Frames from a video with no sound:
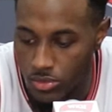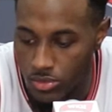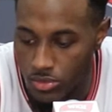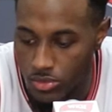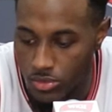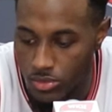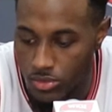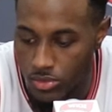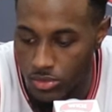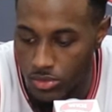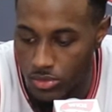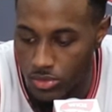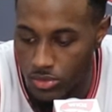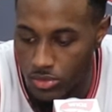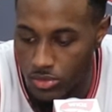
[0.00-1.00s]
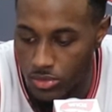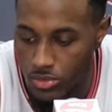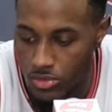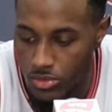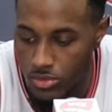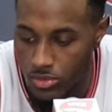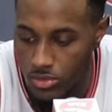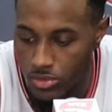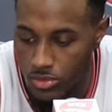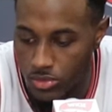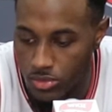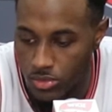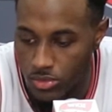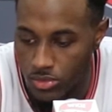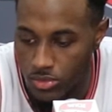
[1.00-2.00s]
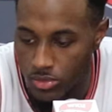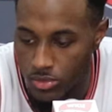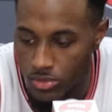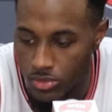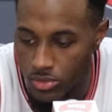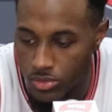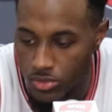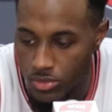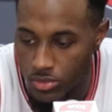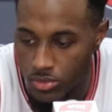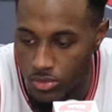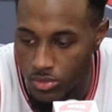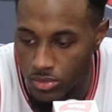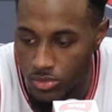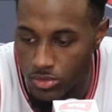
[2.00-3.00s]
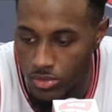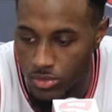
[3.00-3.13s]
No words are spoken by the person on screen.